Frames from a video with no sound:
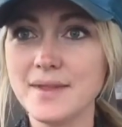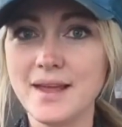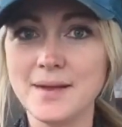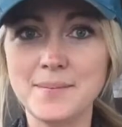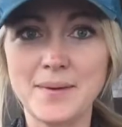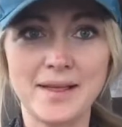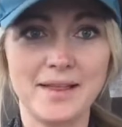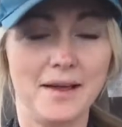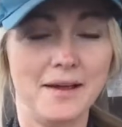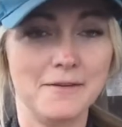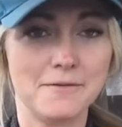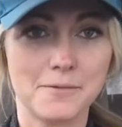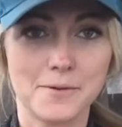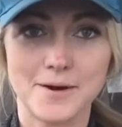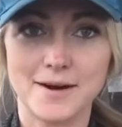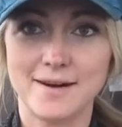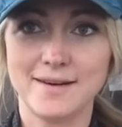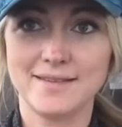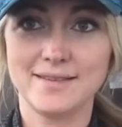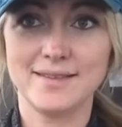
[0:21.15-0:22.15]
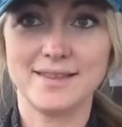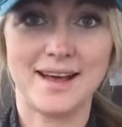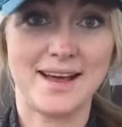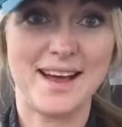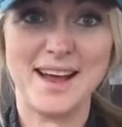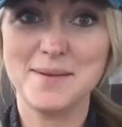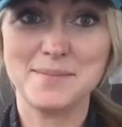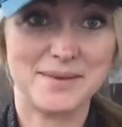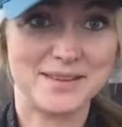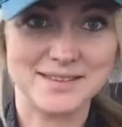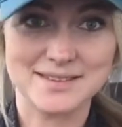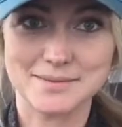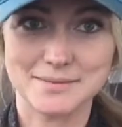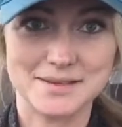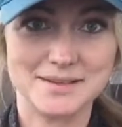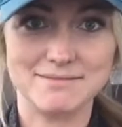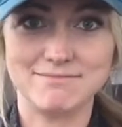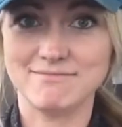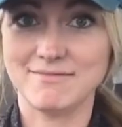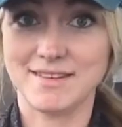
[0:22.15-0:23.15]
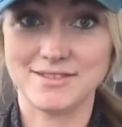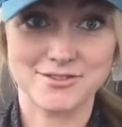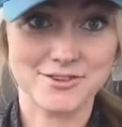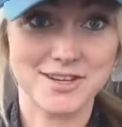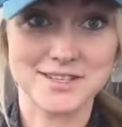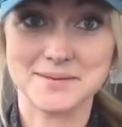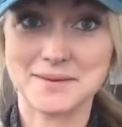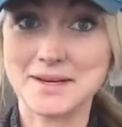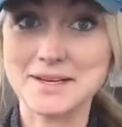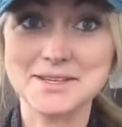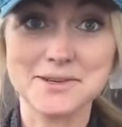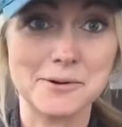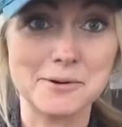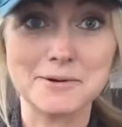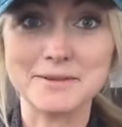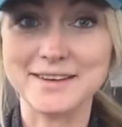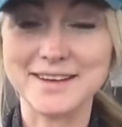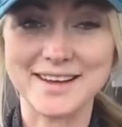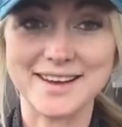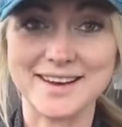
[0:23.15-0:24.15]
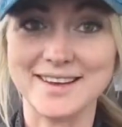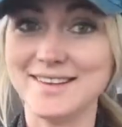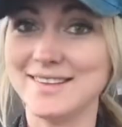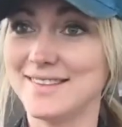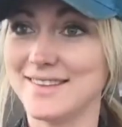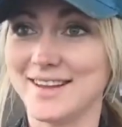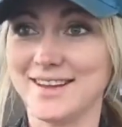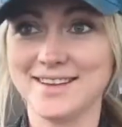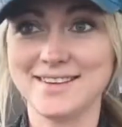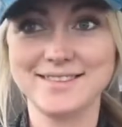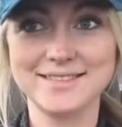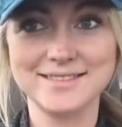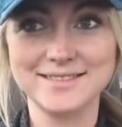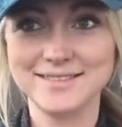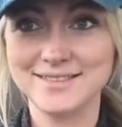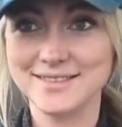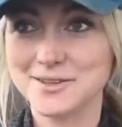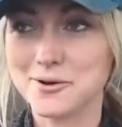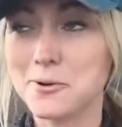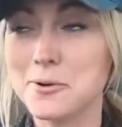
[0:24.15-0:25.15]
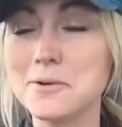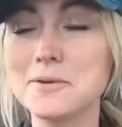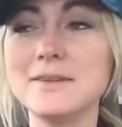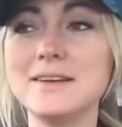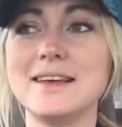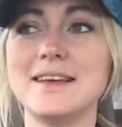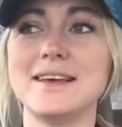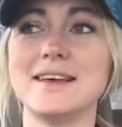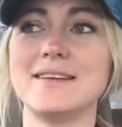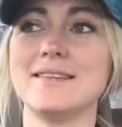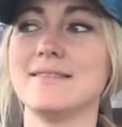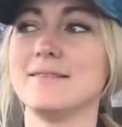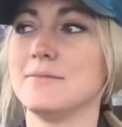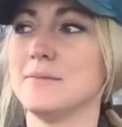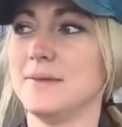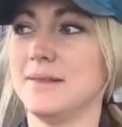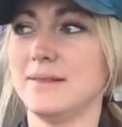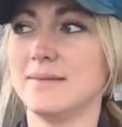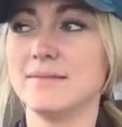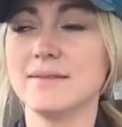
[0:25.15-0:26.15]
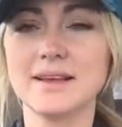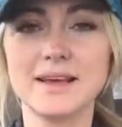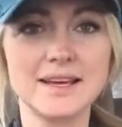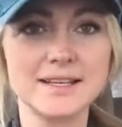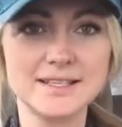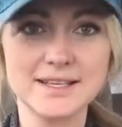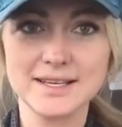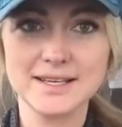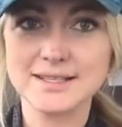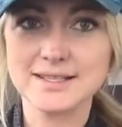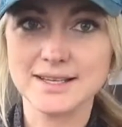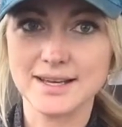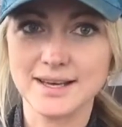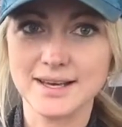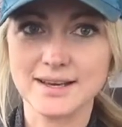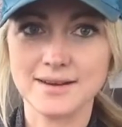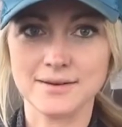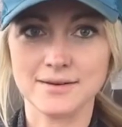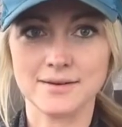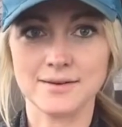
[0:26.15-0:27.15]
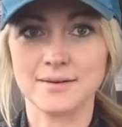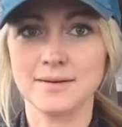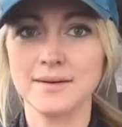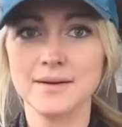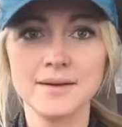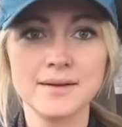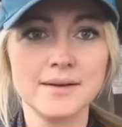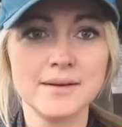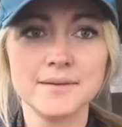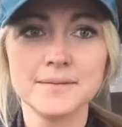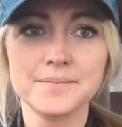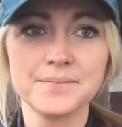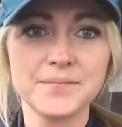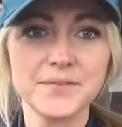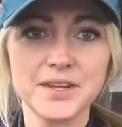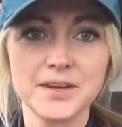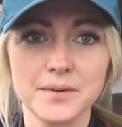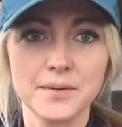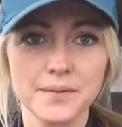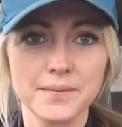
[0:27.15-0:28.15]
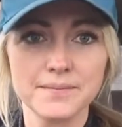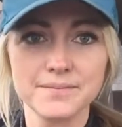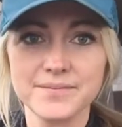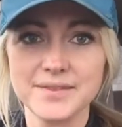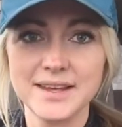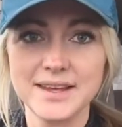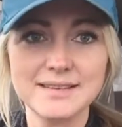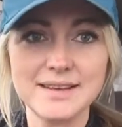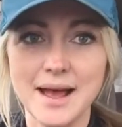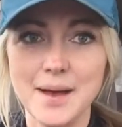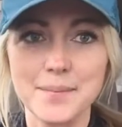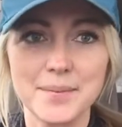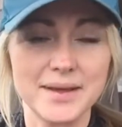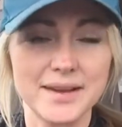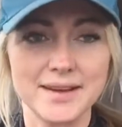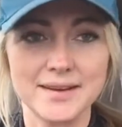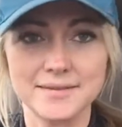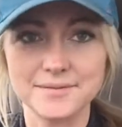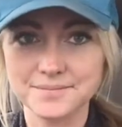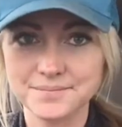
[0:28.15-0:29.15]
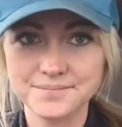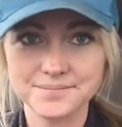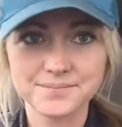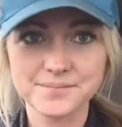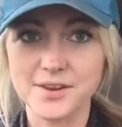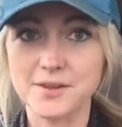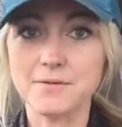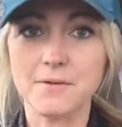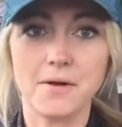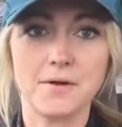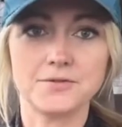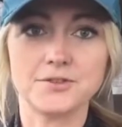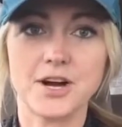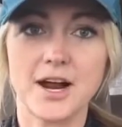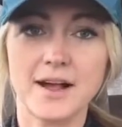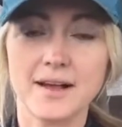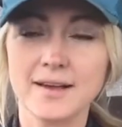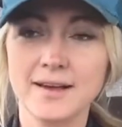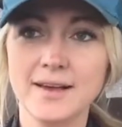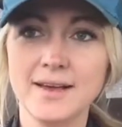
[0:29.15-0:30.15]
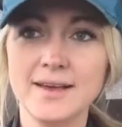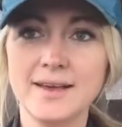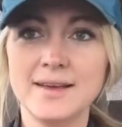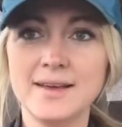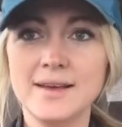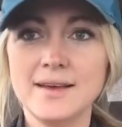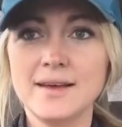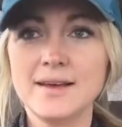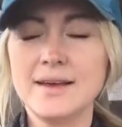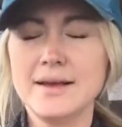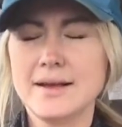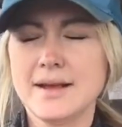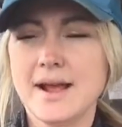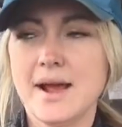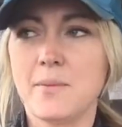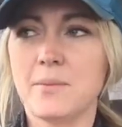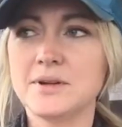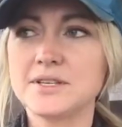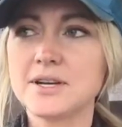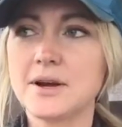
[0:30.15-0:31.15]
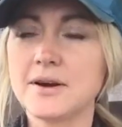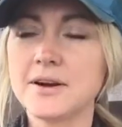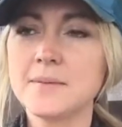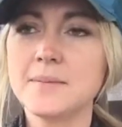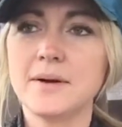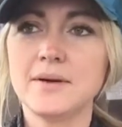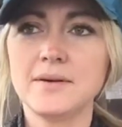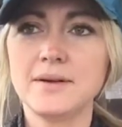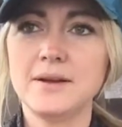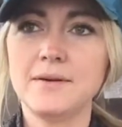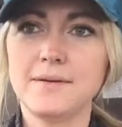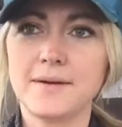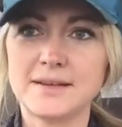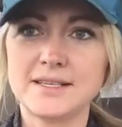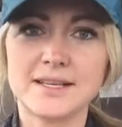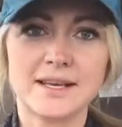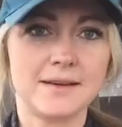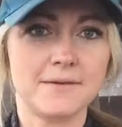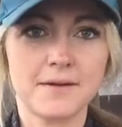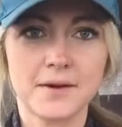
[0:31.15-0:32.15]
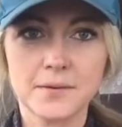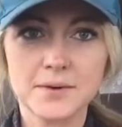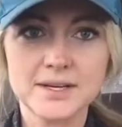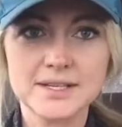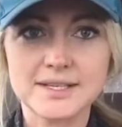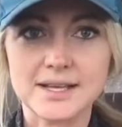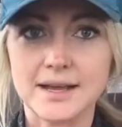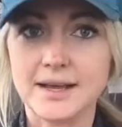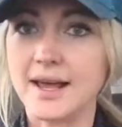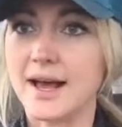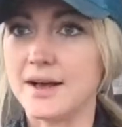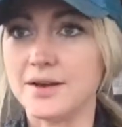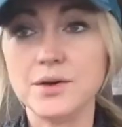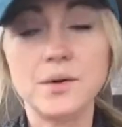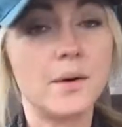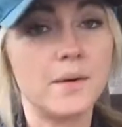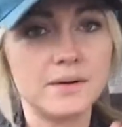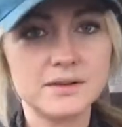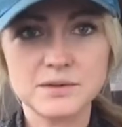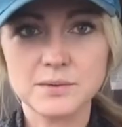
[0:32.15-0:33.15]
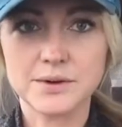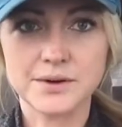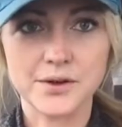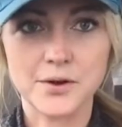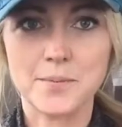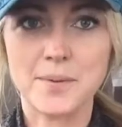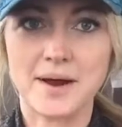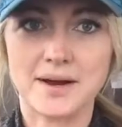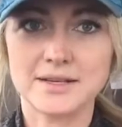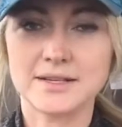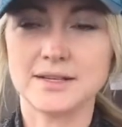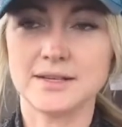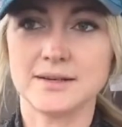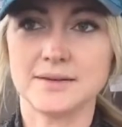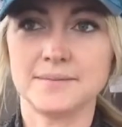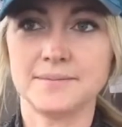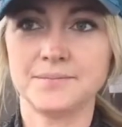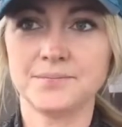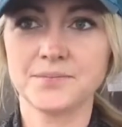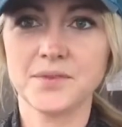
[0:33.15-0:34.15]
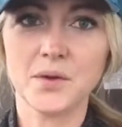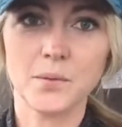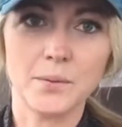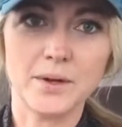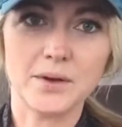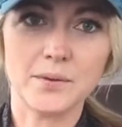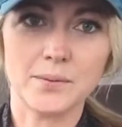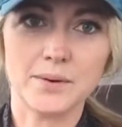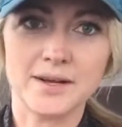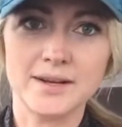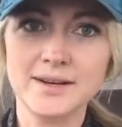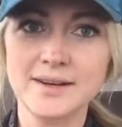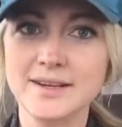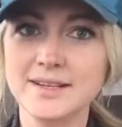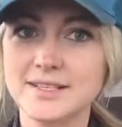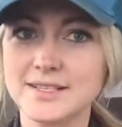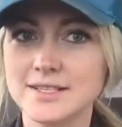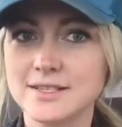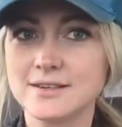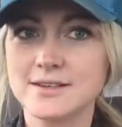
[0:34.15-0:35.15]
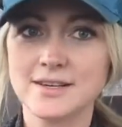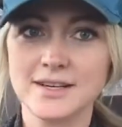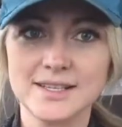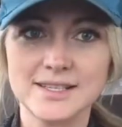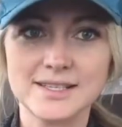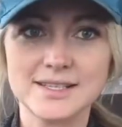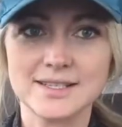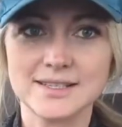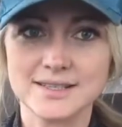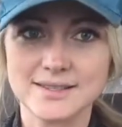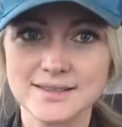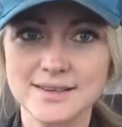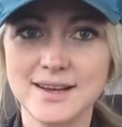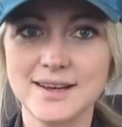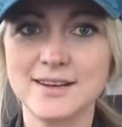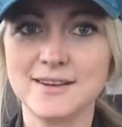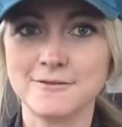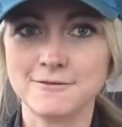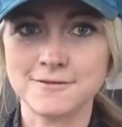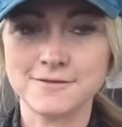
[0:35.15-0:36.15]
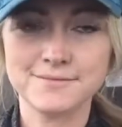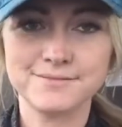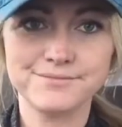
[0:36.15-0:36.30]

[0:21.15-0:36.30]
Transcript: in my life where that happens. I mean, trust me, I totally get it. Like, totally get when kids get sick or, you know, things happen and you fall off track. And what's hard about, if I were to say, yeah, you always want to go back to week one, it just creates this kind of,